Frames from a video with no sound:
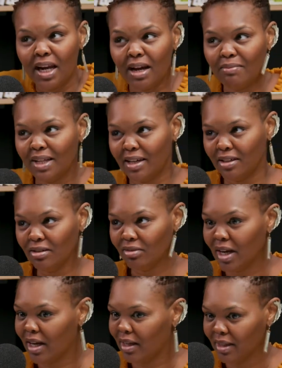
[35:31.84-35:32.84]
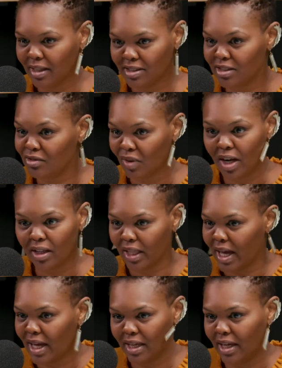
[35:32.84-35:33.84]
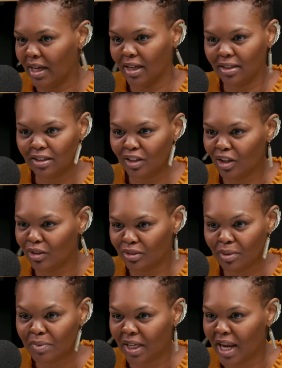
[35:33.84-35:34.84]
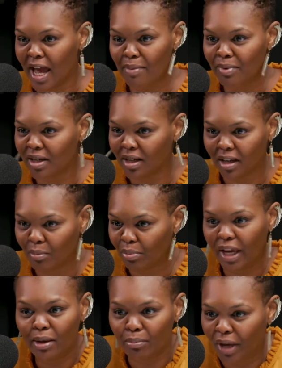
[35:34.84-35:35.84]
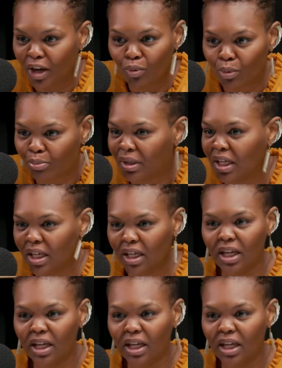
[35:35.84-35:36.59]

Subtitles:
And I'm like, you're right. Like, she's right. Like, I can't, something can happen and it can bankrupt me.